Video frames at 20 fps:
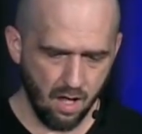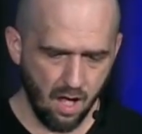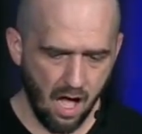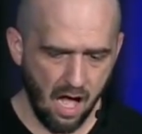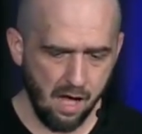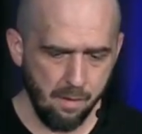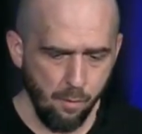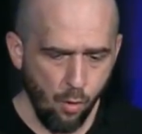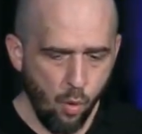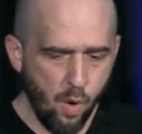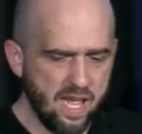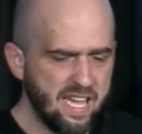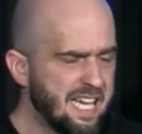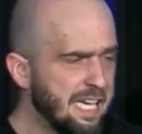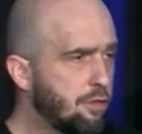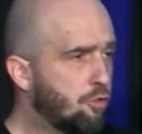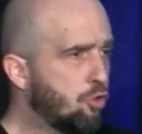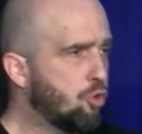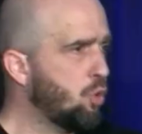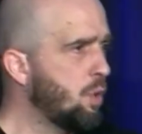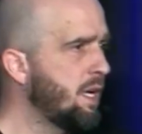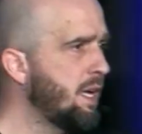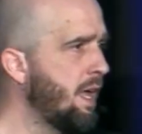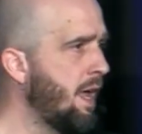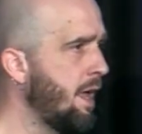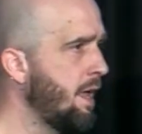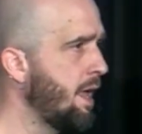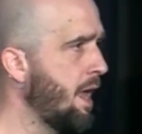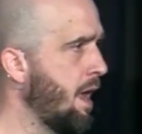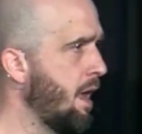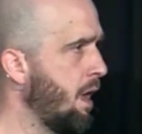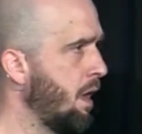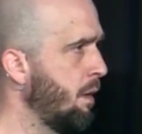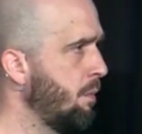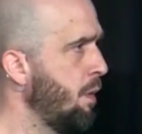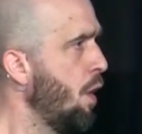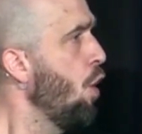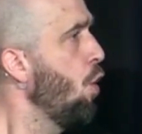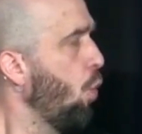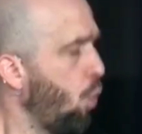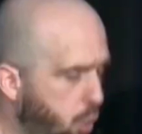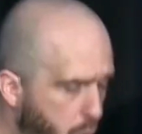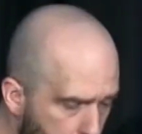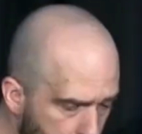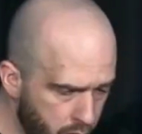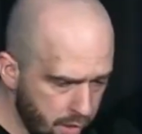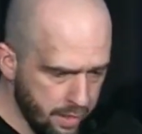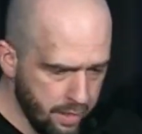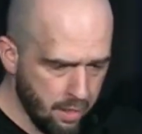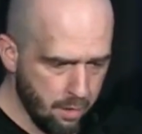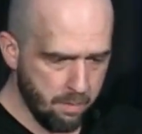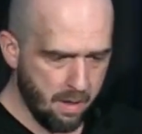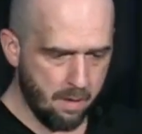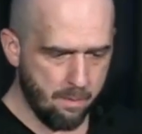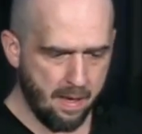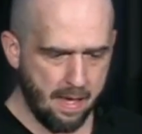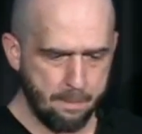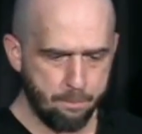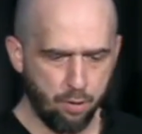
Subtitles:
I'm awake at 3 a.m. worrying about my